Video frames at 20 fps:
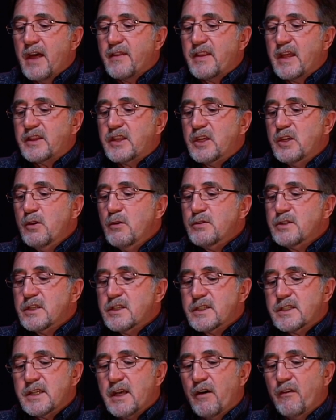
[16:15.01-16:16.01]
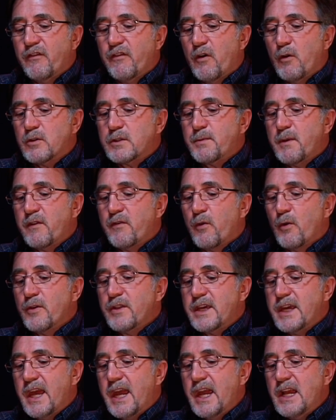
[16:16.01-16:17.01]
that the use of cell phones before
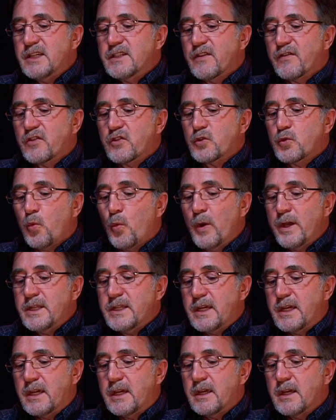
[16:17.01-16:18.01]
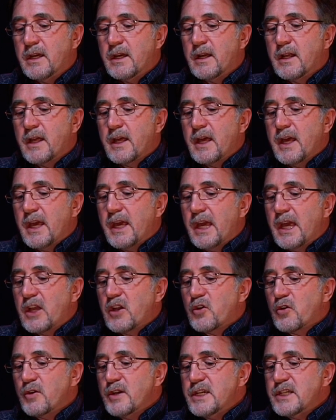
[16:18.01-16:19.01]
the age of 20
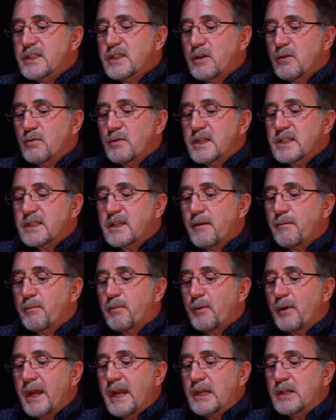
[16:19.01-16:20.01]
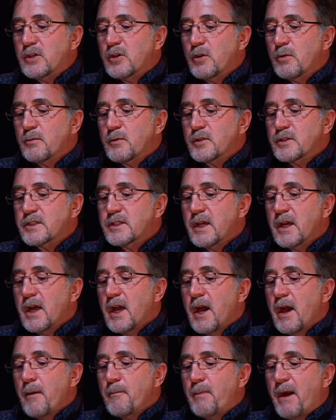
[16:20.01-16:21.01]
increased the risk of brain tumors
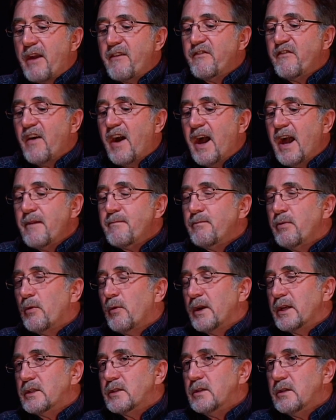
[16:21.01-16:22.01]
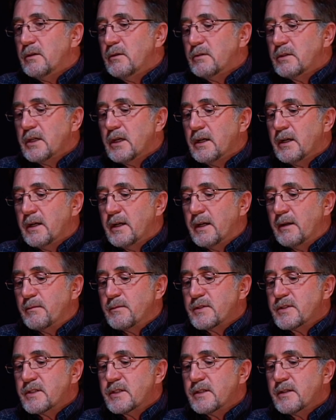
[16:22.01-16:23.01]
by 5.2
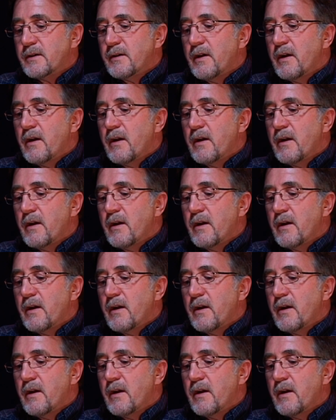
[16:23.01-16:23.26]
times.